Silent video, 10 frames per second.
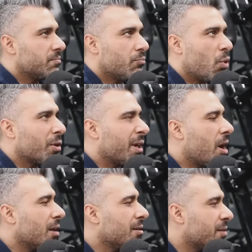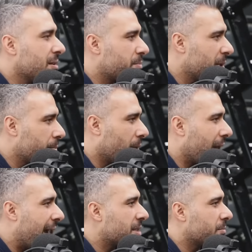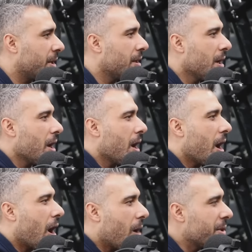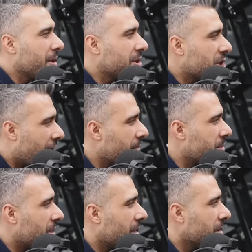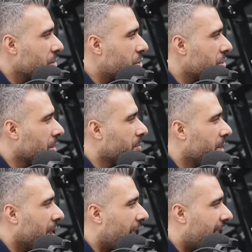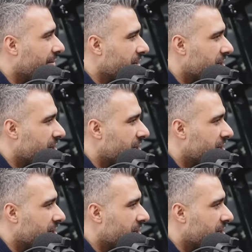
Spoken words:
more than hundreds of people ask me, how many times should we have